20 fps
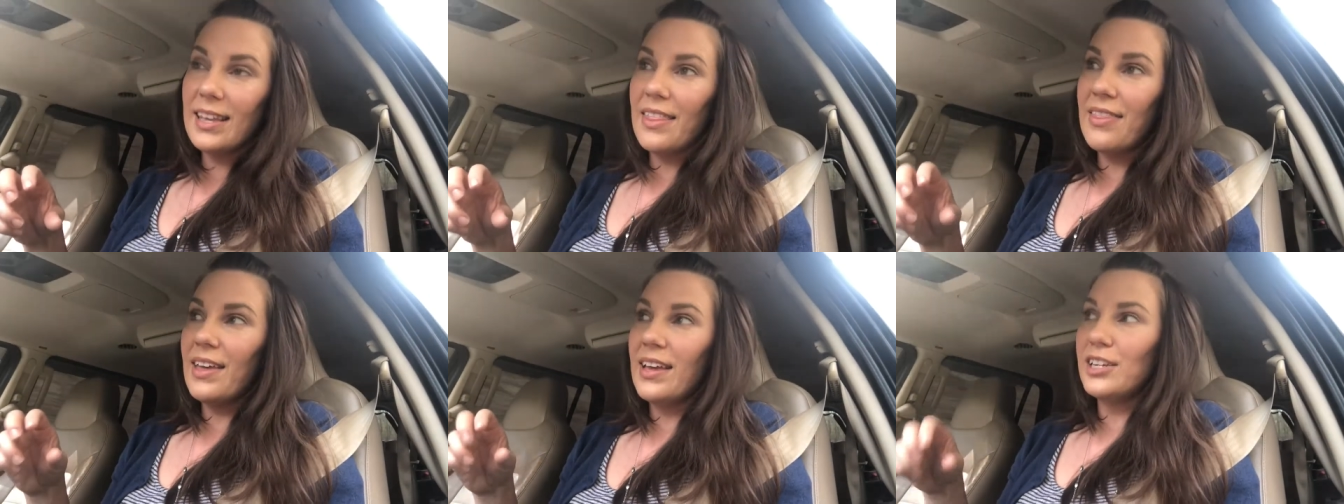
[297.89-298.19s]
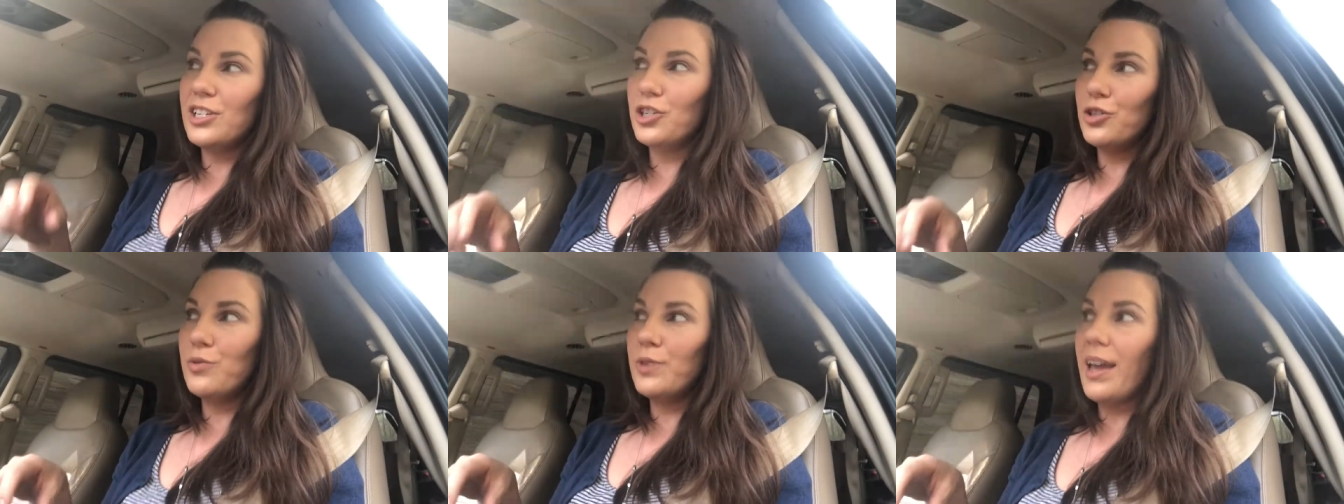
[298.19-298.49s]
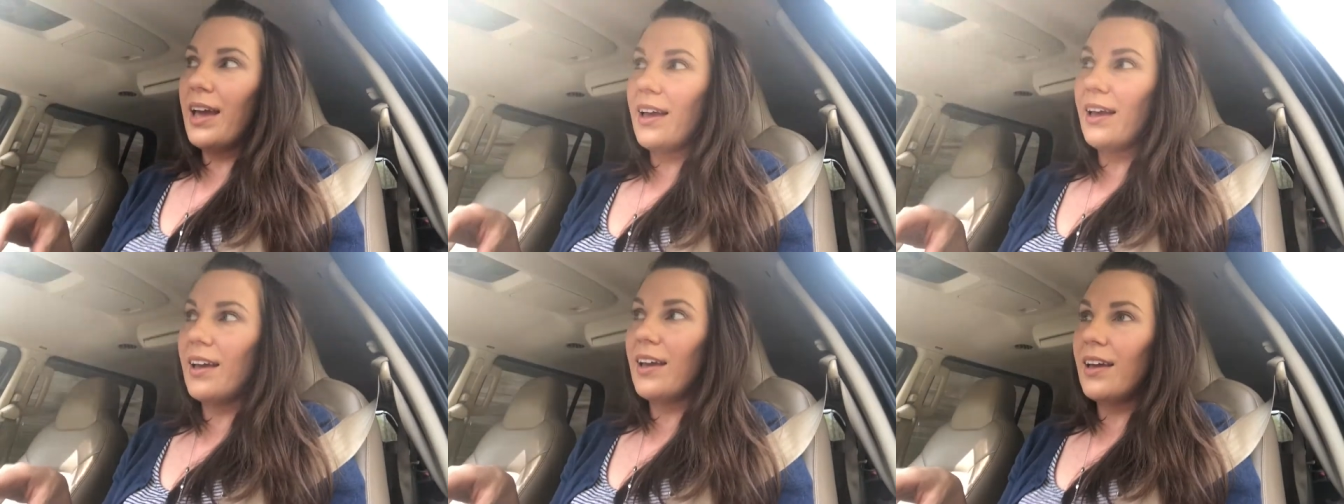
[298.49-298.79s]
they do
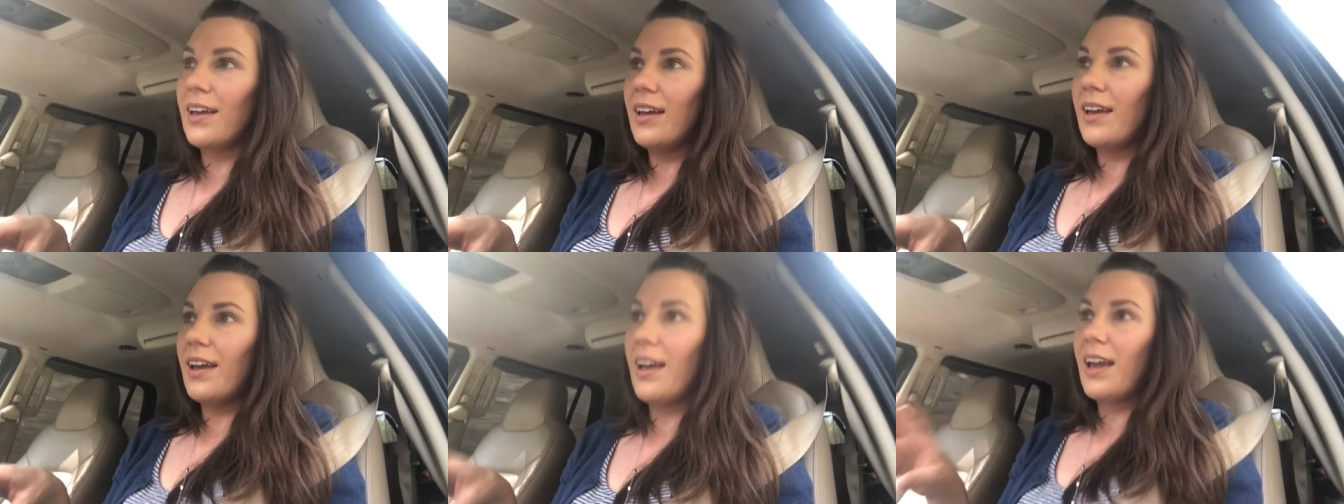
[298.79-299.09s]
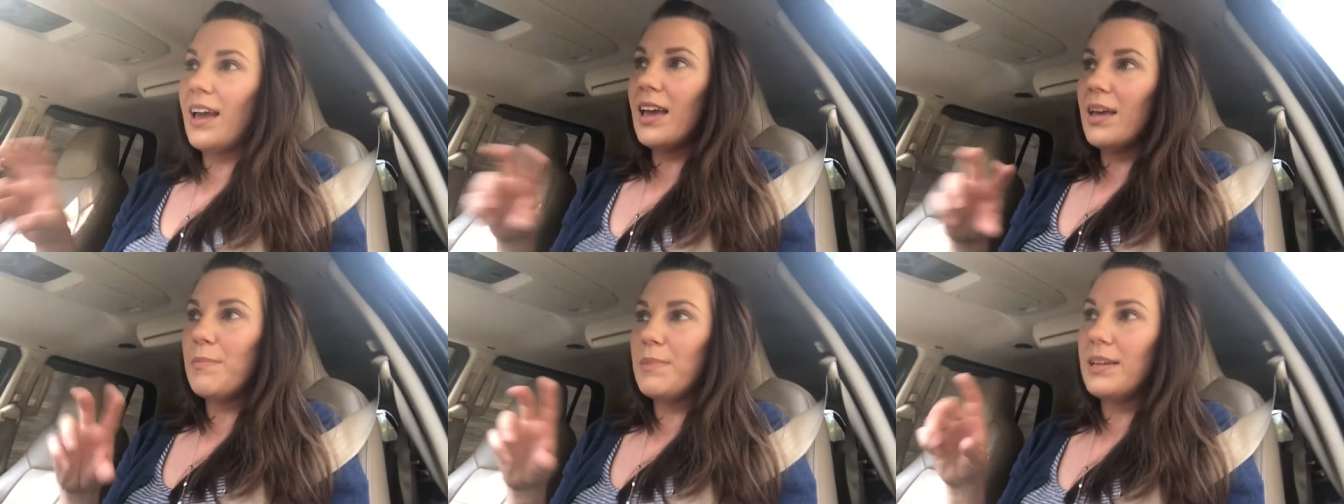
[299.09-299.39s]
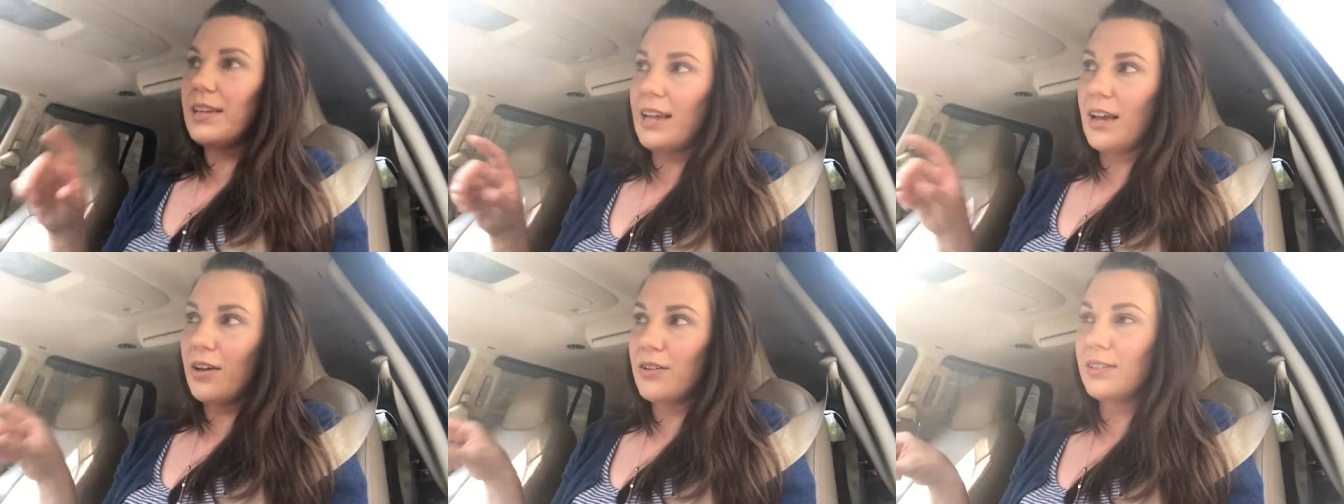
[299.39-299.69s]
get
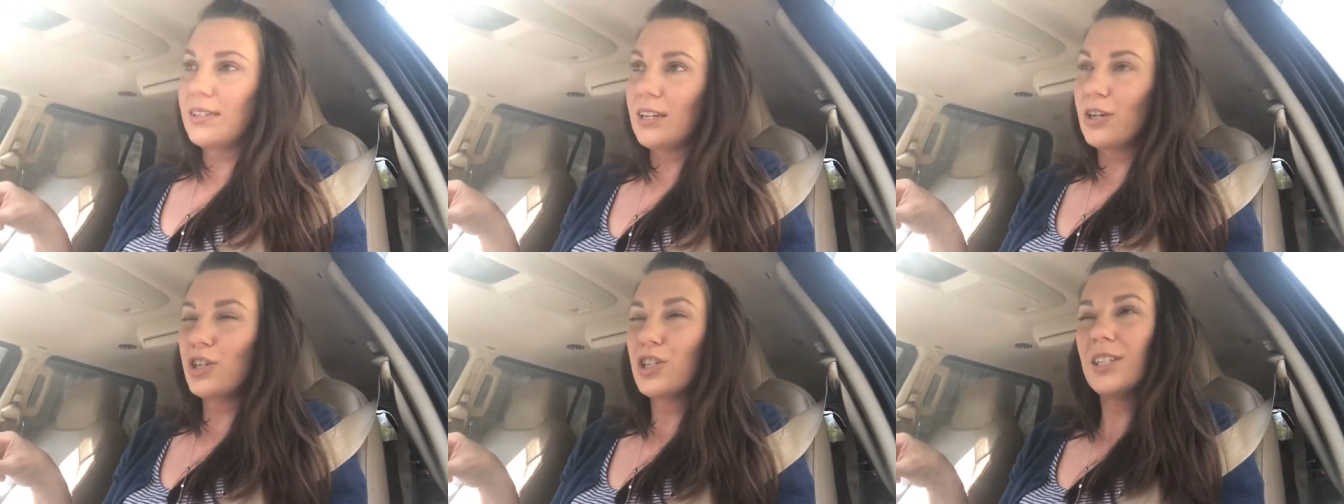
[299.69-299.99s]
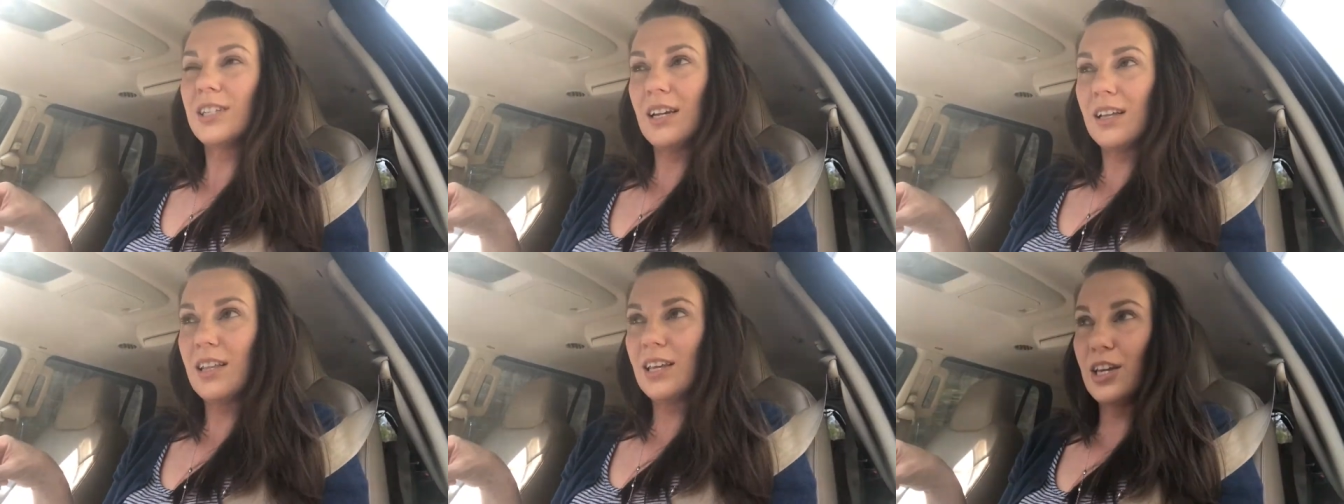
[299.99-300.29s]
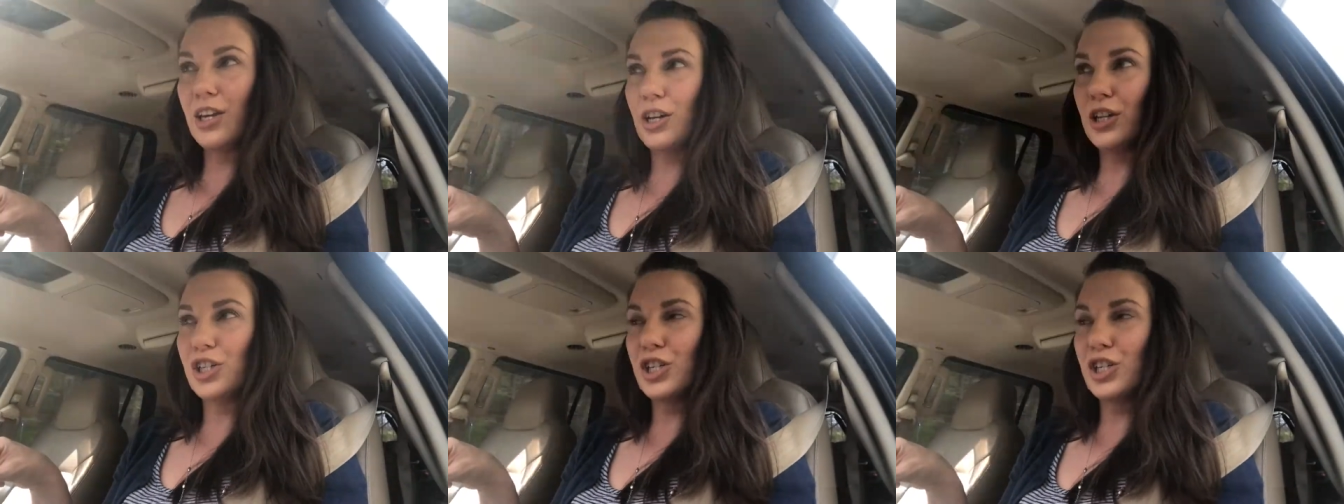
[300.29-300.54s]
hand-me-downs that are still in good